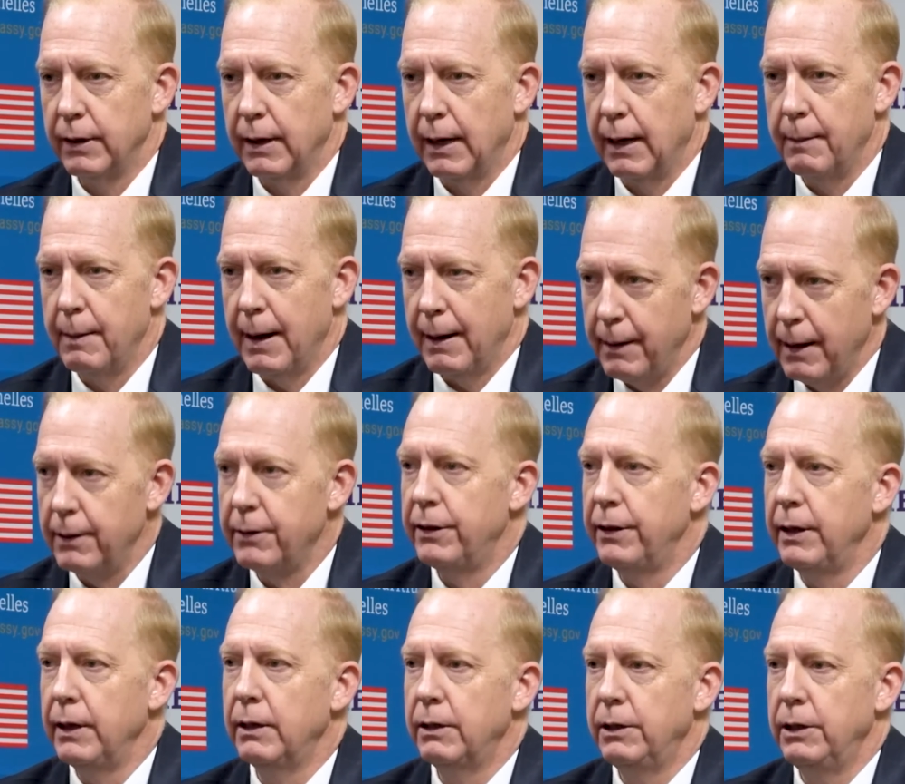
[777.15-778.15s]
I
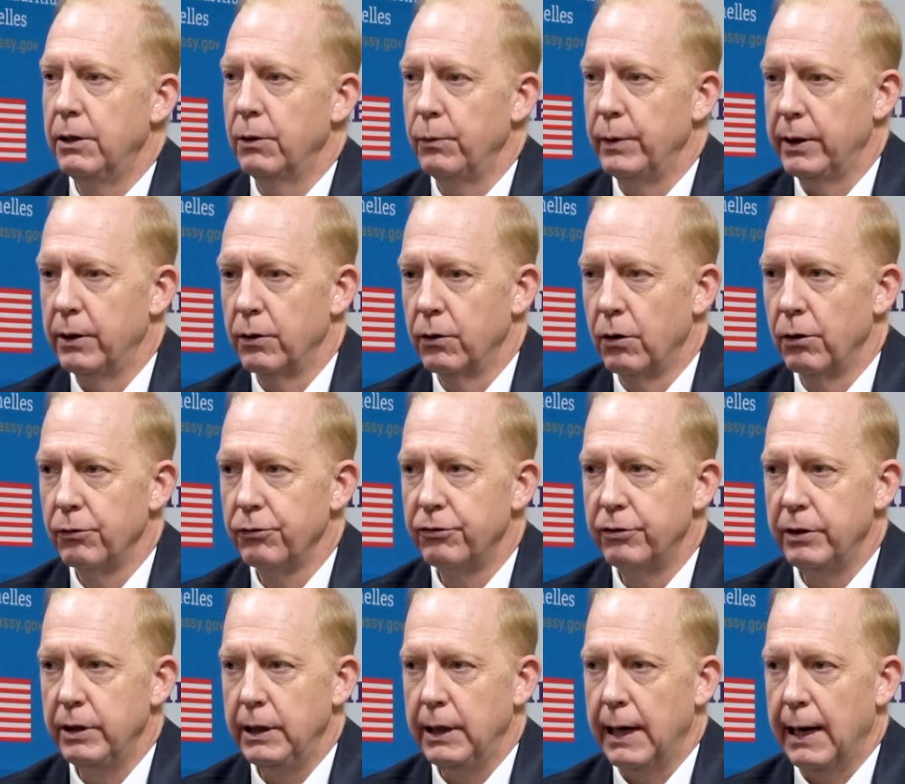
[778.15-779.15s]
think, we can all
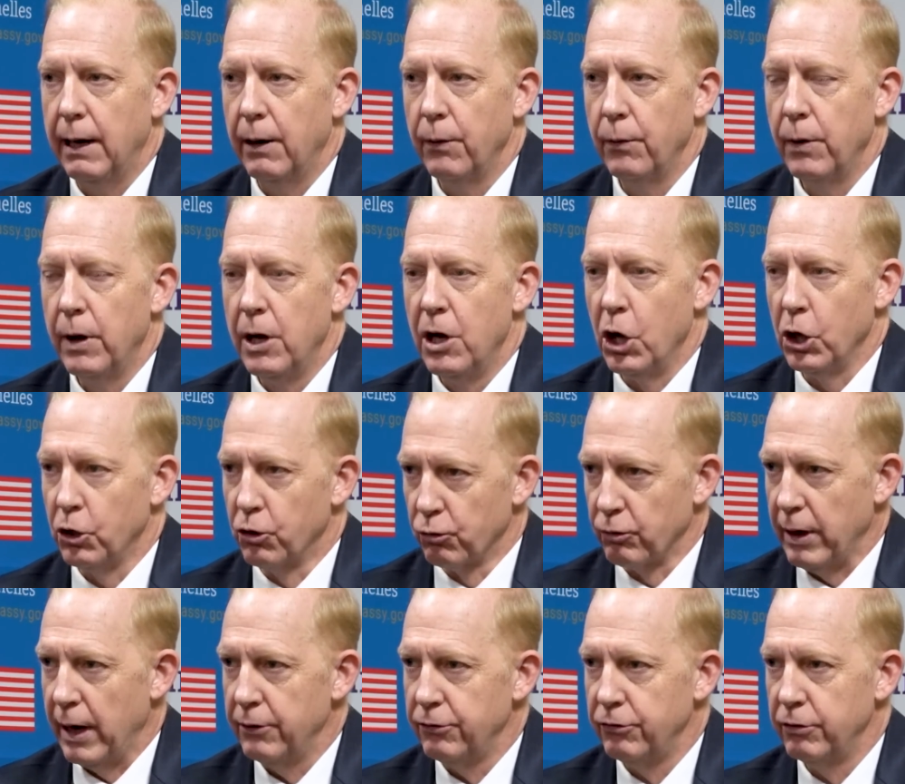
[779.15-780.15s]
see how
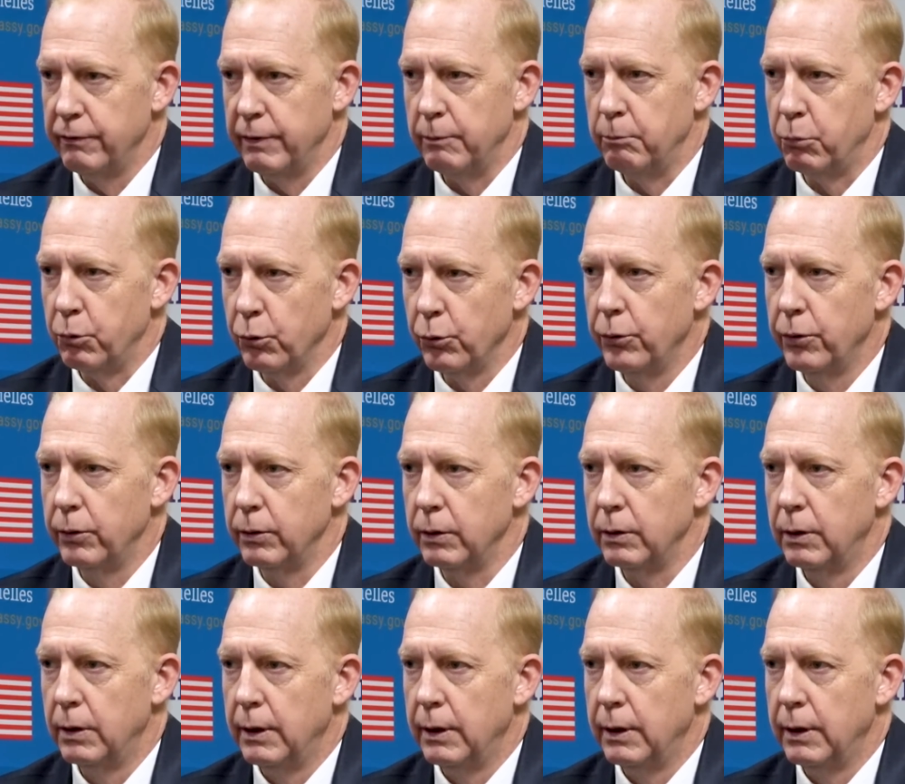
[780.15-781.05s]
aggressive and brutal